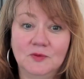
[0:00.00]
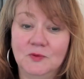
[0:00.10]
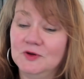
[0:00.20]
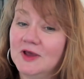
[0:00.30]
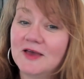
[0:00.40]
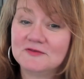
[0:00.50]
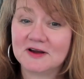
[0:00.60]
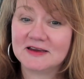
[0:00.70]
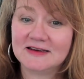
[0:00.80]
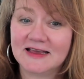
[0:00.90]
Would you have
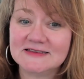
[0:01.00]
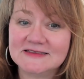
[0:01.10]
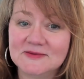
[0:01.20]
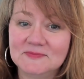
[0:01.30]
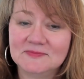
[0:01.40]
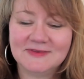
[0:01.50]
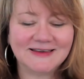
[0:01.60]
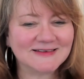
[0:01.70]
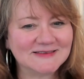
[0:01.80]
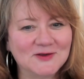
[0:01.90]
recognized them?
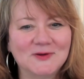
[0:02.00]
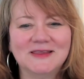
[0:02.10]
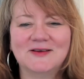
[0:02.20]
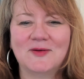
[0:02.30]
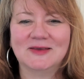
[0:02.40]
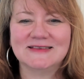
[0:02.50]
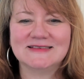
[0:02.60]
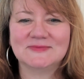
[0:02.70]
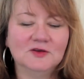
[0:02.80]
Let us know in the comments.